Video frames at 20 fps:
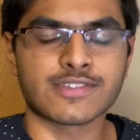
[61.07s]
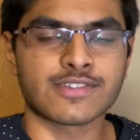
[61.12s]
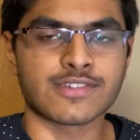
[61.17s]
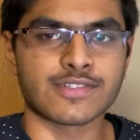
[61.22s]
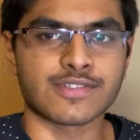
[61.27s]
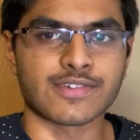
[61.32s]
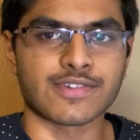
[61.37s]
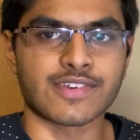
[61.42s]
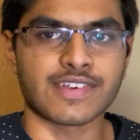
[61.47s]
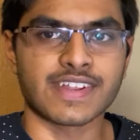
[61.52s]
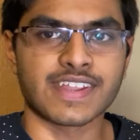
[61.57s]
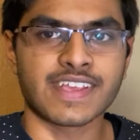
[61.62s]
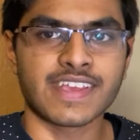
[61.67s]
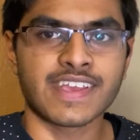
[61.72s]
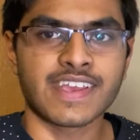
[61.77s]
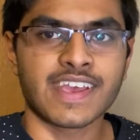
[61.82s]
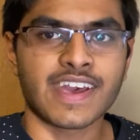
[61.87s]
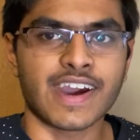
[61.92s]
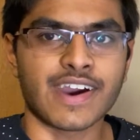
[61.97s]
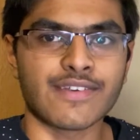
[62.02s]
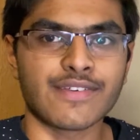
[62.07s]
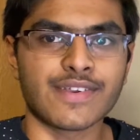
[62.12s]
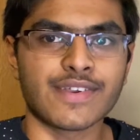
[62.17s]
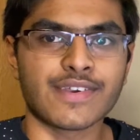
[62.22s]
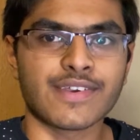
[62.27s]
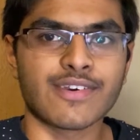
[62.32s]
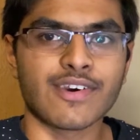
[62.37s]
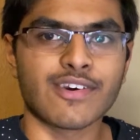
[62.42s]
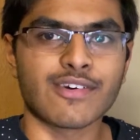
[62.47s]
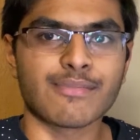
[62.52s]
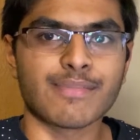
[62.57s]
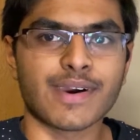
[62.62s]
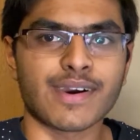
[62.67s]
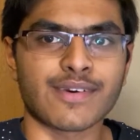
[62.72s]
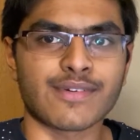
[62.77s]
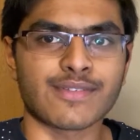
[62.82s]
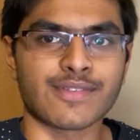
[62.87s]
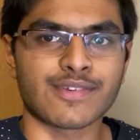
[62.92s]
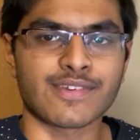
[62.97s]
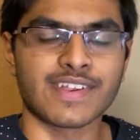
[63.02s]
to learn, how do you go
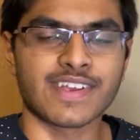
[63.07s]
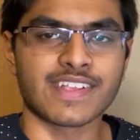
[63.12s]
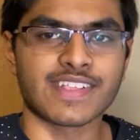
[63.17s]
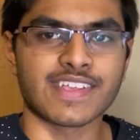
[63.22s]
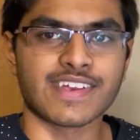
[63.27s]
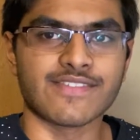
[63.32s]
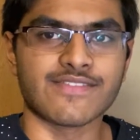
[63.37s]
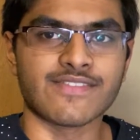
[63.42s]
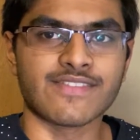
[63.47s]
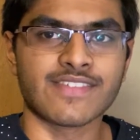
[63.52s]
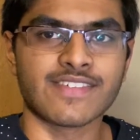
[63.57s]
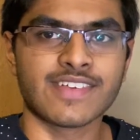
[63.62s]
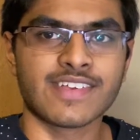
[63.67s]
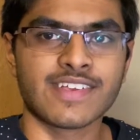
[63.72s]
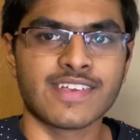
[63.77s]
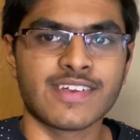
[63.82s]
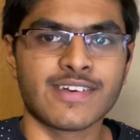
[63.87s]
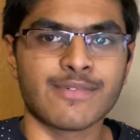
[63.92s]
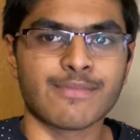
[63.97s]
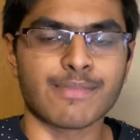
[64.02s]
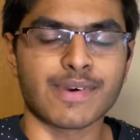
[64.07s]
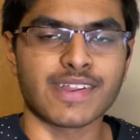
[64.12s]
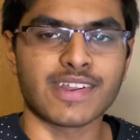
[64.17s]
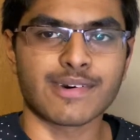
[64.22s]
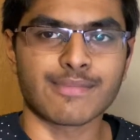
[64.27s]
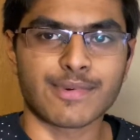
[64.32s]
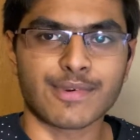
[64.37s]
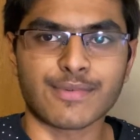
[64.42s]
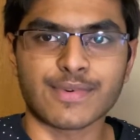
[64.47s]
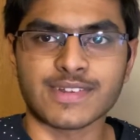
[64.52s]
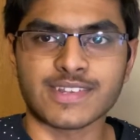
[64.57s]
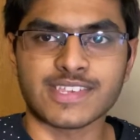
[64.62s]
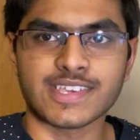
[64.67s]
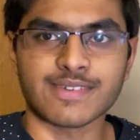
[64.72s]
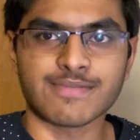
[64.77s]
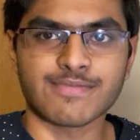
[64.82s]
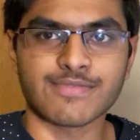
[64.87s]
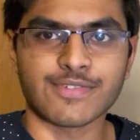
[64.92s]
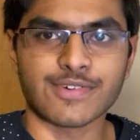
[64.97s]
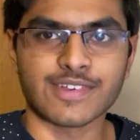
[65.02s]
about learning them? My number one
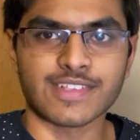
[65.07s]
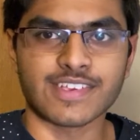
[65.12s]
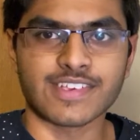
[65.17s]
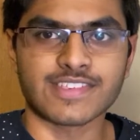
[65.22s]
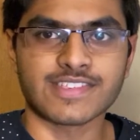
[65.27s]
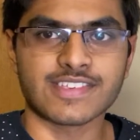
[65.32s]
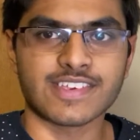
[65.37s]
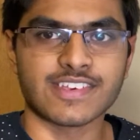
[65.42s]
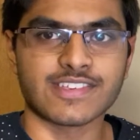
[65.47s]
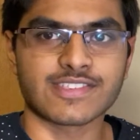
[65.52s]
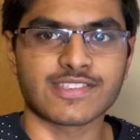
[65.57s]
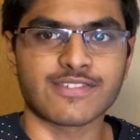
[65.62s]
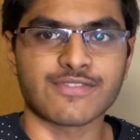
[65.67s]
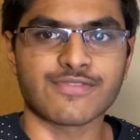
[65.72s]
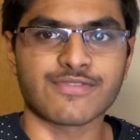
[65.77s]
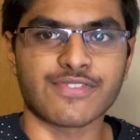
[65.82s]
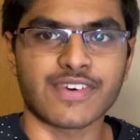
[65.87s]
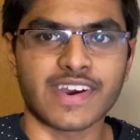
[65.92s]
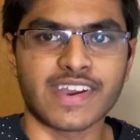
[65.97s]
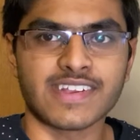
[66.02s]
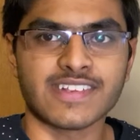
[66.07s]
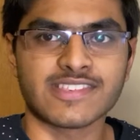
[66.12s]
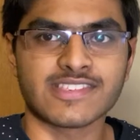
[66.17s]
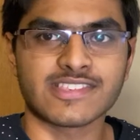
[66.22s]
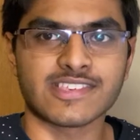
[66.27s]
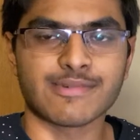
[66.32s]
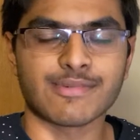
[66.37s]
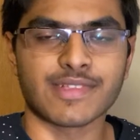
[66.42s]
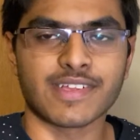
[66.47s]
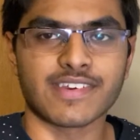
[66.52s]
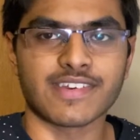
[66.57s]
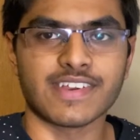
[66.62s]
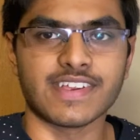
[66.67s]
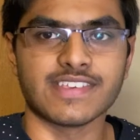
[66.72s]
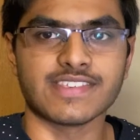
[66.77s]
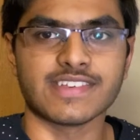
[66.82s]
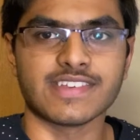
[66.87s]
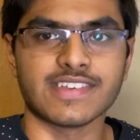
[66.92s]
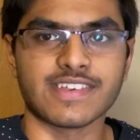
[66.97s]
tip for this is to find similarities and